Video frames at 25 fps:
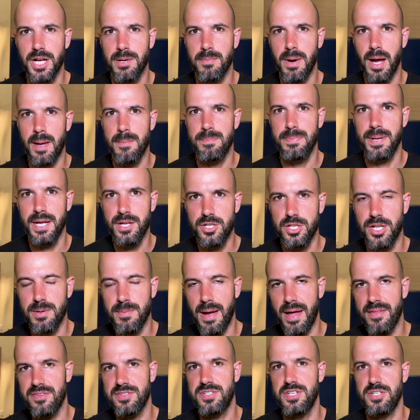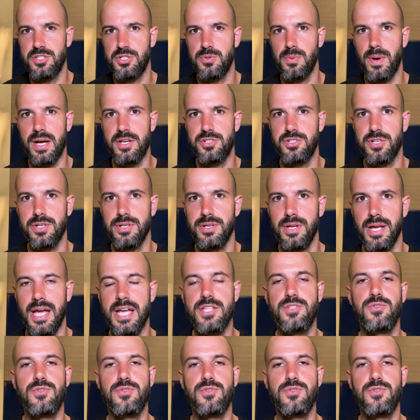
I share my opinion about the situation,